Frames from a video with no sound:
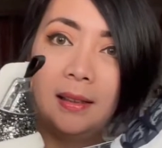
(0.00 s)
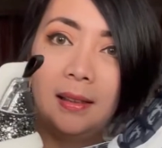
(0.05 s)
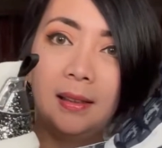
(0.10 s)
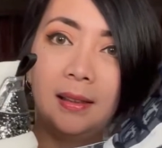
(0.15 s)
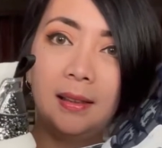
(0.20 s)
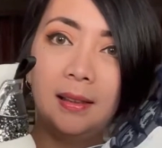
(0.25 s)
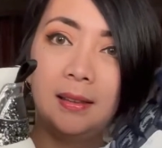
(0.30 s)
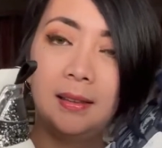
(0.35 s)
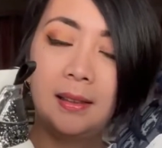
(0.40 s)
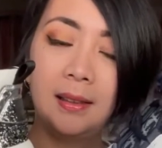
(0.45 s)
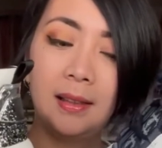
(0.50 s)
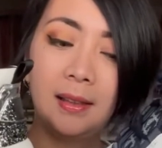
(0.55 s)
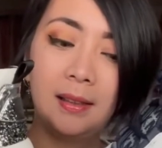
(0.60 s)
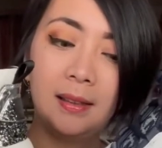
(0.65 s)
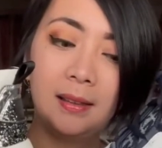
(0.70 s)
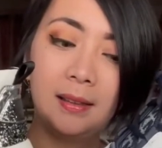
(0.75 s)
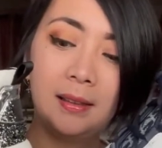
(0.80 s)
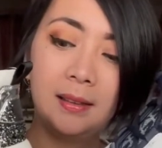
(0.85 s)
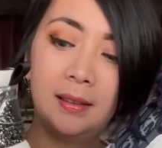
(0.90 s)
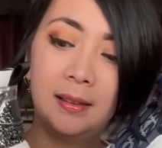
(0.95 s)
And yeah,
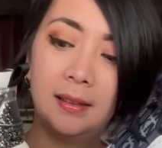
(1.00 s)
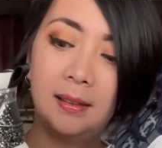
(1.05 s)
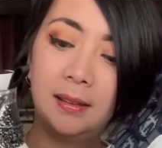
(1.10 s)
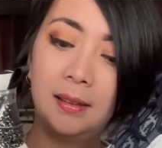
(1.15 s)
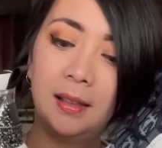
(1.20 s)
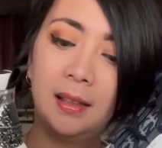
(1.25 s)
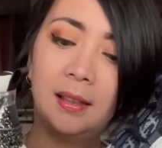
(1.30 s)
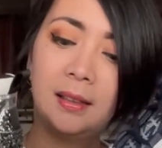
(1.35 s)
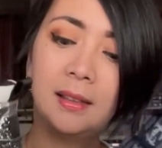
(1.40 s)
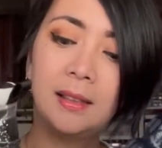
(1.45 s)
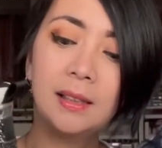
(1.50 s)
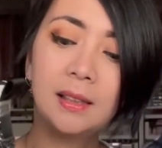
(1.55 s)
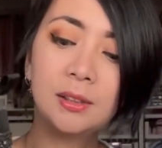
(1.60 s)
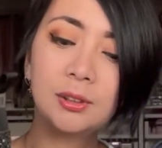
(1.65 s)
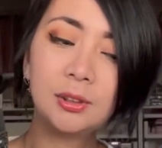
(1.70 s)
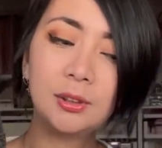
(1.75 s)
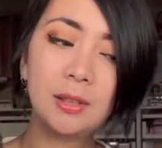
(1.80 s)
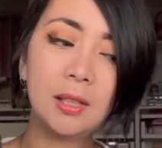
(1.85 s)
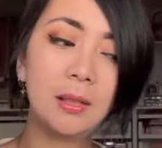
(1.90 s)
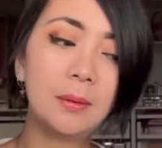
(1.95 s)
I think I
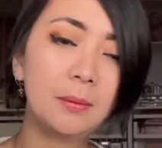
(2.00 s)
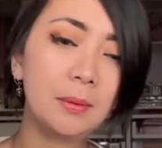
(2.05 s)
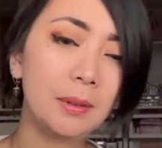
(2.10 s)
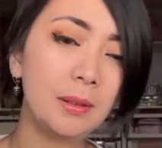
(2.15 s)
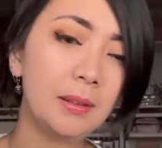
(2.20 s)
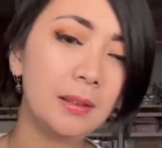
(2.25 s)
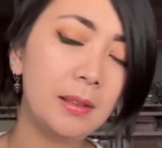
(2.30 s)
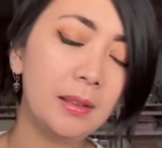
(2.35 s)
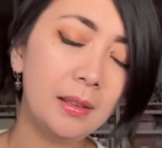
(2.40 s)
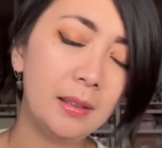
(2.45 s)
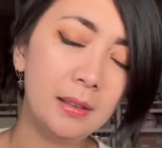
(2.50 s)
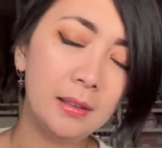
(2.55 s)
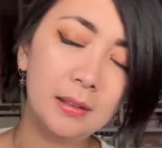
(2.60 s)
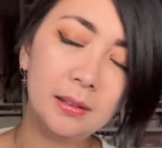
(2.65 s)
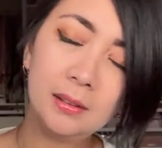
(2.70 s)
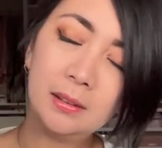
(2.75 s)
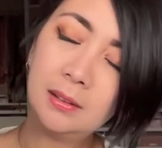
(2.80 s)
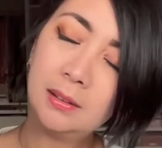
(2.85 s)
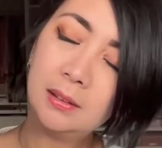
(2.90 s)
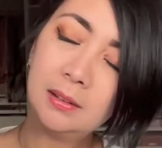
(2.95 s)
should have a
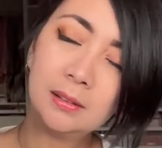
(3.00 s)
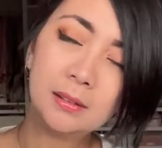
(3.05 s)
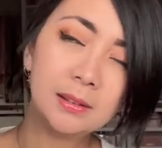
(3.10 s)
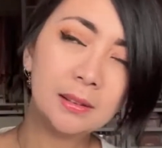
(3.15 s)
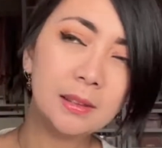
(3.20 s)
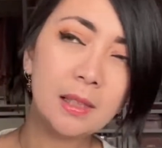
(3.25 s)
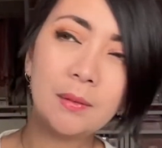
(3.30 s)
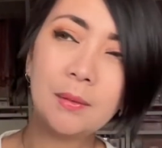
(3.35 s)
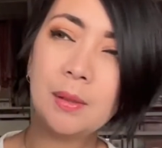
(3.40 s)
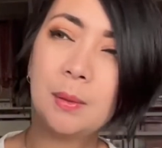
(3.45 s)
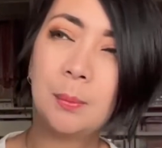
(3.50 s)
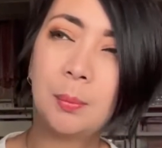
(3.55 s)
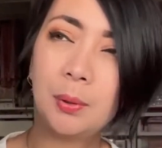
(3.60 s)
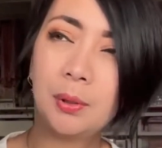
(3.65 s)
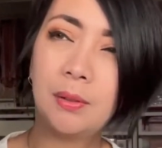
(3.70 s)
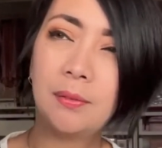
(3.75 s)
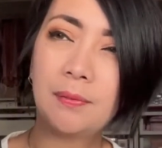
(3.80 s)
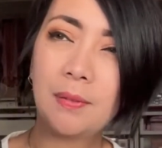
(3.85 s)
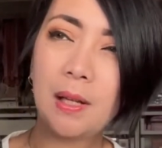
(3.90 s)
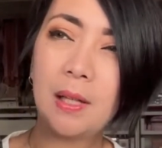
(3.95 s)

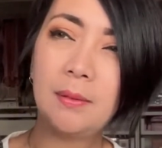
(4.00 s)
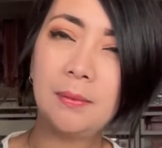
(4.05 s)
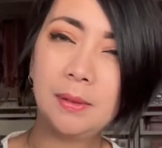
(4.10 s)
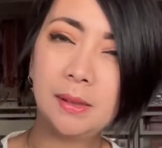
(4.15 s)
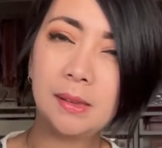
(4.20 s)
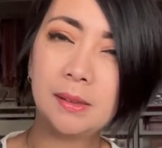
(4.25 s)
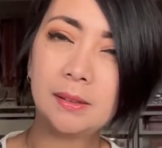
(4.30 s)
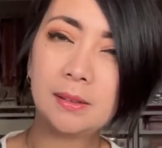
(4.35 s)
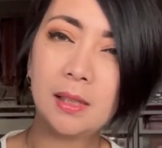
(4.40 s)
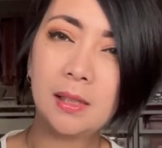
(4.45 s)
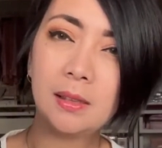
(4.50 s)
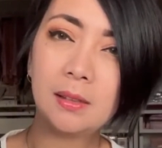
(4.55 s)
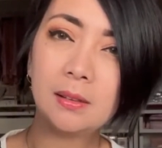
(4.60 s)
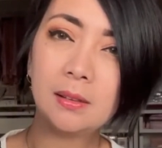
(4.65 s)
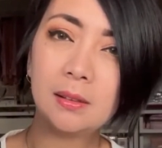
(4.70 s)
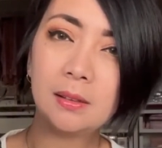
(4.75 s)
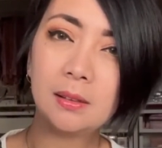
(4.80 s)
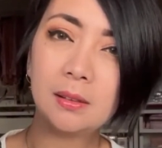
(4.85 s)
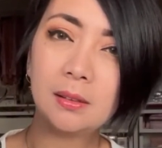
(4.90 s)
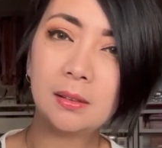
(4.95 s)
7.5 instead,
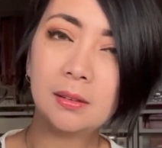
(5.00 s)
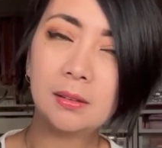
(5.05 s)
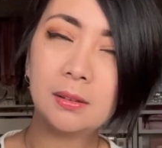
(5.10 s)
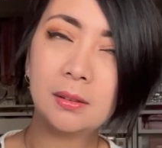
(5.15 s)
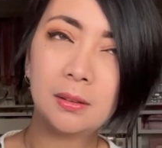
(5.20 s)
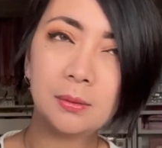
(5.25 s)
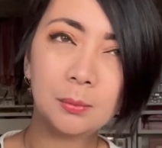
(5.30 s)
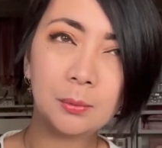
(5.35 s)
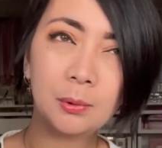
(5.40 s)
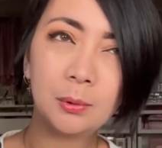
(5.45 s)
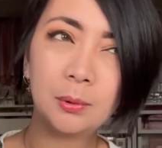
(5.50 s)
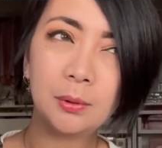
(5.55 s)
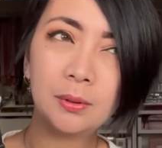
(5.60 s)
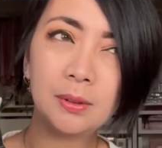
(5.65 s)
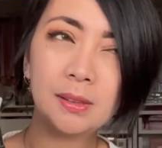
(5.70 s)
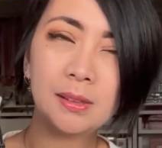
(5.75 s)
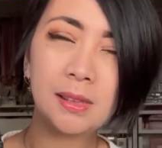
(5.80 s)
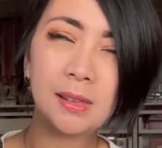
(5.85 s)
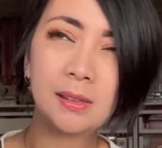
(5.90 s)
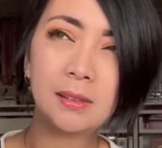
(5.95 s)
or
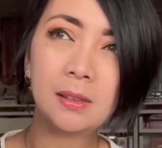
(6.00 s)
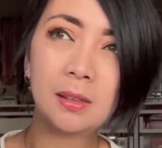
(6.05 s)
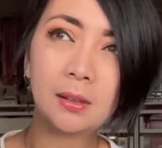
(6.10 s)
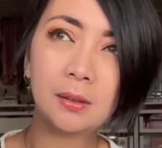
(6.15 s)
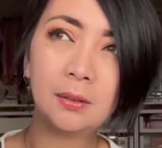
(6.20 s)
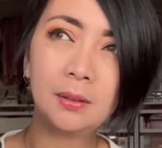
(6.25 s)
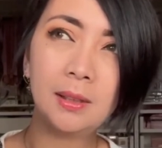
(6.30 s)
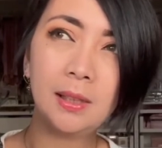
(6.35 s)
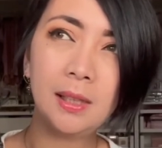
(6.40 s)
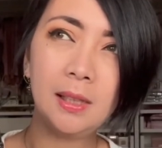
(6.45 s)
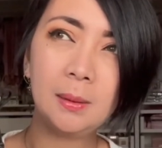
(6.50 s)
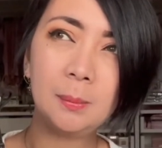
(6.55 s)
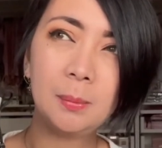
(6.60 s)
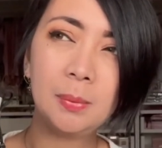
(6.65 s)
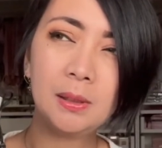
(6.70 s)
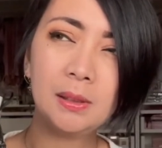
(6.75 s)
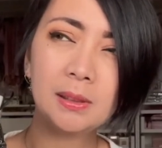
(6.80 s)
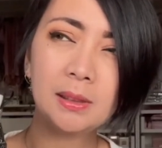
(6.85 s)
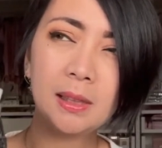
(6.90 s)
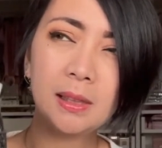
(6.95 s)
the size 38,
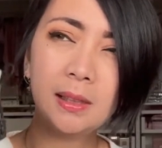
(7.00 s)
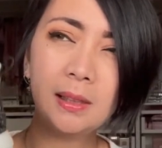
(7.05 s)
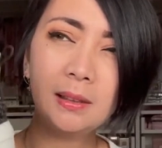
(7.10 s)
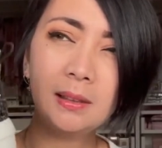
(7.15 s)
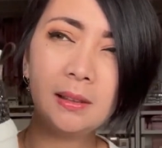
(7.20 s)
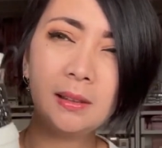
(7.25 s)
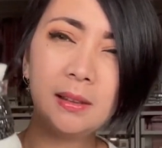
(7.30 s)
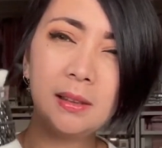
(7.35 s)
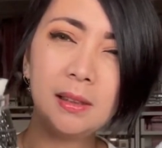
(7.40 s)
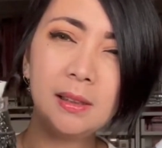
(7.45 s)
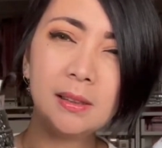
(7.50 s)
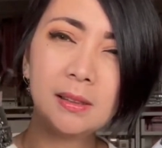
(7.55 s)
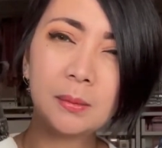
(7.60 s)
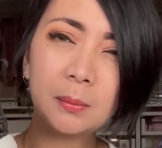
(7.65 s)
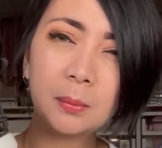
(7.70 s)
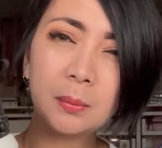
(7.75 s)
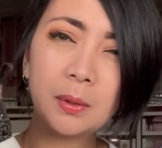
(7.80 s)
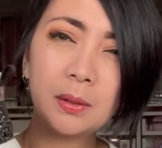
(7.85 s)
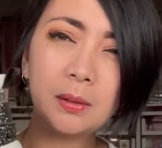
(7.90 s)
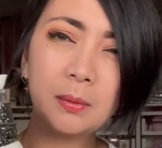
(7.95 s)
because I think that this
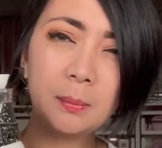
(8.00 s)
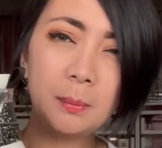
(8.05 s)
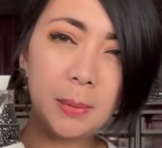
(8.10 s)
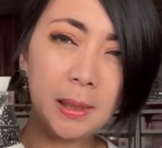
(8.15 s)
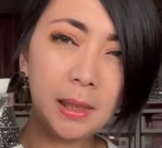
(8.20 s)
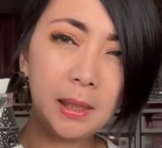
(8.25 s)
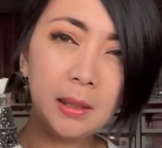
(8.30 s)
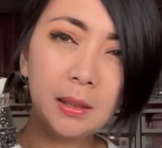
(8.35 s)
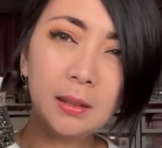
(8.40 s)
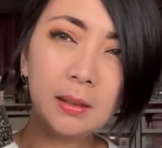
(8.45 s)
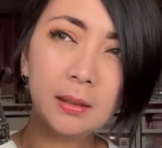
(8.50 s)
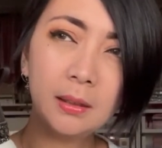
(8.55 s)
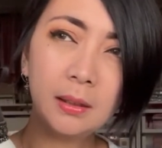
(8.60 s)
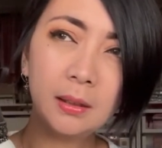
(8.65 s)
run big.